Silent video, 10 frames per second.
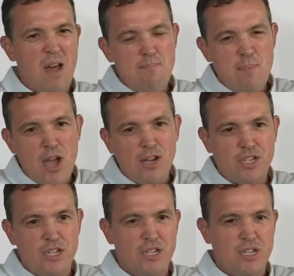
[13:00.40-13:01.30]

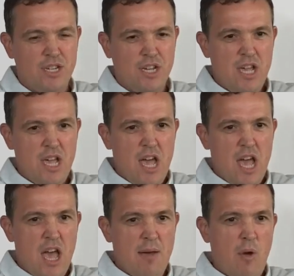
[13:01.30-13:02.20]
emergent
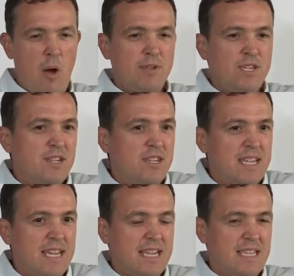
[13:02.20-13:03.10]

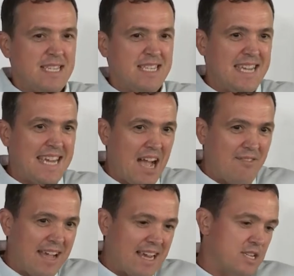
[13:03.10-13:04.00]
opportunities and see how
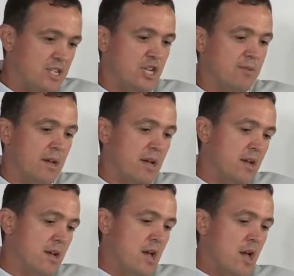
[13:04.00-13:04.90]
that consumer
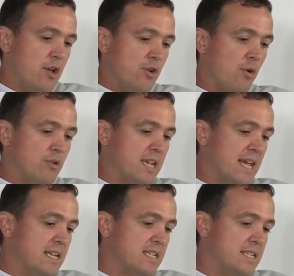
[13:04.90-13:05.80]

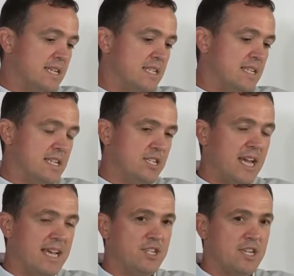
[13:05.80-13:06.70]
context is
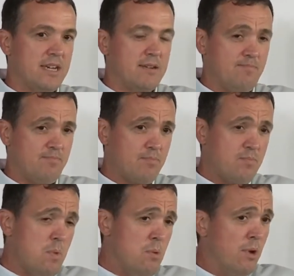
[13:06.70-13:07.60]
changing.
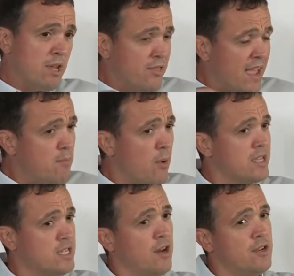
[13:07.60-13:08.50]
What you then want
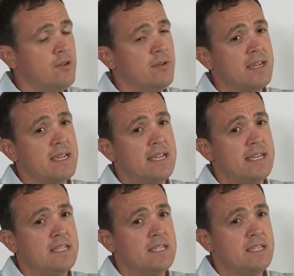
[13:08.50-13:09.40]
to start doing
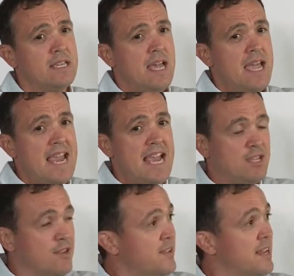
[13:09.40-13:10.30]
is
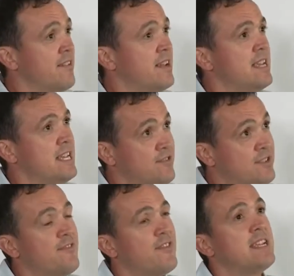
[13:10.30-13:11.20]

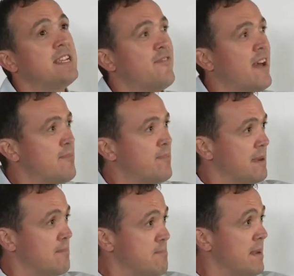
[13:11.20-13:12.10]
iteratively
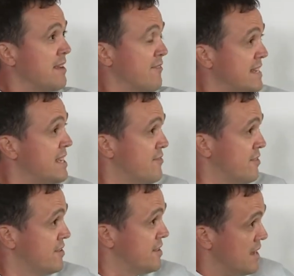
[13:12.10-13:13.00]
developing meaningfully
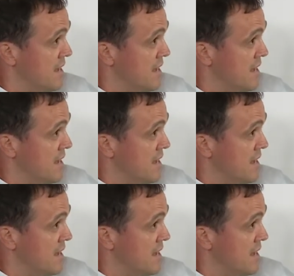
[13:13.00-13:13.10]
different